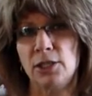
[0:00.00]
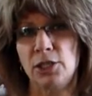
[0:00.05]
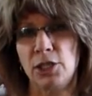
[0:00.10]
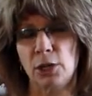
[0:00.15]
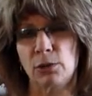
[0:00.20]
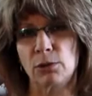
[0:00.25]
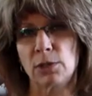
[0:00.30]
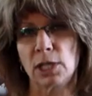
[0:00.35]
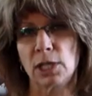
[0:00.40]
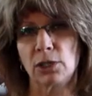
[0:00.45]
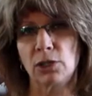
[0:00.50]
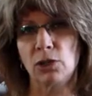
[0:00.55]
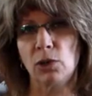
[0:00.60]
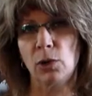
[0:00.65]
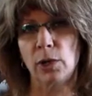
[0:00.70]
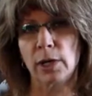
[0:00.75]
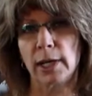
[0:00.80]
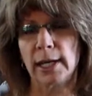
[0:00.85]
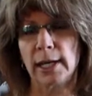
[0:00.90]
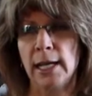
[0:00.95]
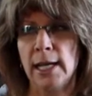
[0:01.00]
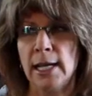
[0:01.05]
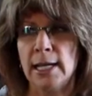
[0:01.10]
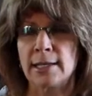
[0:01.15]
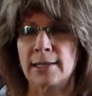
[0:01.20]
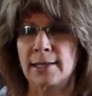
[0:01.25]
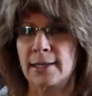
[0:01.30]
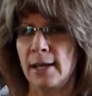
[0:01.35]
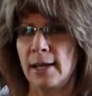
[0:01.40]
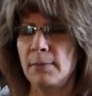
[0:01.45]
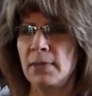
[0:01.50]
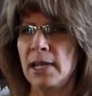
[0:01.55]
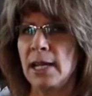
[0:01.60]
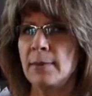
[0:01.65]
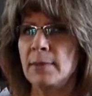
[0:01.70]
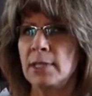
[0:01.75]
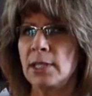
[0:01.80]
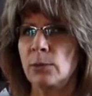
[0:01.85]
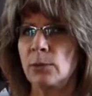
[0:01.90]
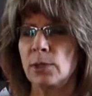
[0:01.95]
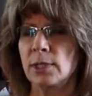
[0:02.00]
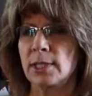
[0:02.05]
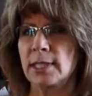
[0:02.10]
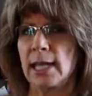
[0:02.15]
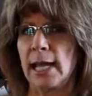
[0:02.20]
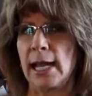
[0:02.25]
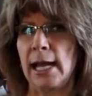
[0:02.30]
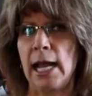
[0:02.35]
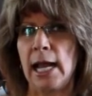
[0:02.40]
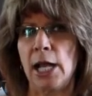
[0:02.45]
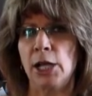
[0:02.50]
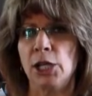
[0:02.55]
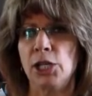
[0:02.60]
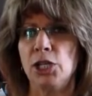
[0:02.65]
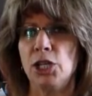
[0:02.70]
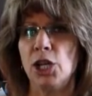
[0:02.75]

Don't ignore it. Sometimes it will say